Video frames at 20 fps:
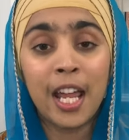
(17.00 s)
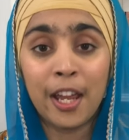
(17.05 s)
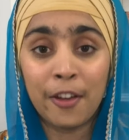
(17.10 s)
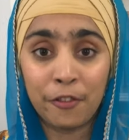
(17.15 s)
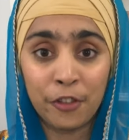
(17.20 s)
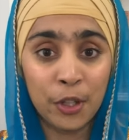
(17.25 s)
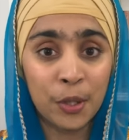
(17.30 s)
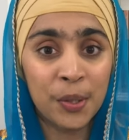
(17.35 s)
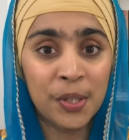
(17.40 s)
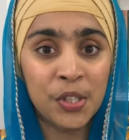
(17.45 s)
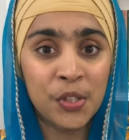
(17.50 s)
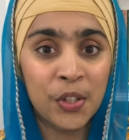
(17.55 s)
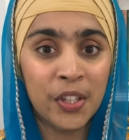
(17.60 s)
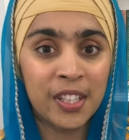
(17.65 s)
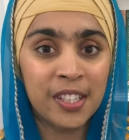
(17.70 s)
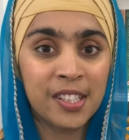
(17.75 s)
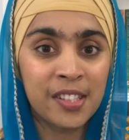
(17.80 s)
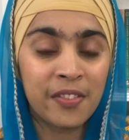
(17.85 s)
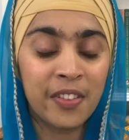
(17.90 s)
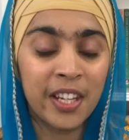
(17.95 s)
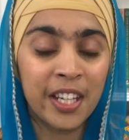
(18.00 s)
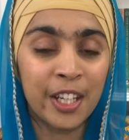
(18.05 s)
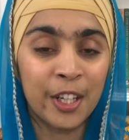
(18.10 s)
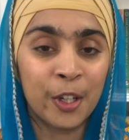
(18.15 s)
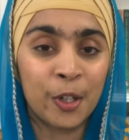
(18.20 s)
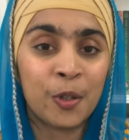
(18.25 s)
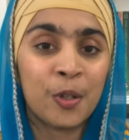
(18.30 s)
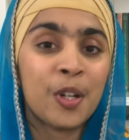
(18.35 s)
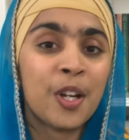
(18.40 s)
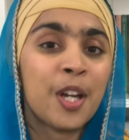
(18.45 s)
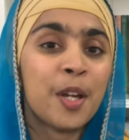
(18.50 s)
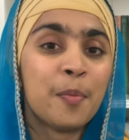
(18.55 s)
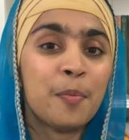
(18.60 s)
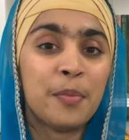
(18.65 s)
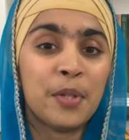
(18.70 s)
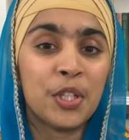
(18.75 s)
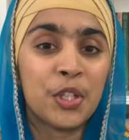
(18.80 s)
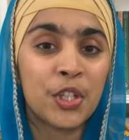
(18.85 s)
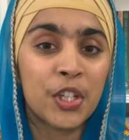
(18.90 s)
If you enjoy this video, be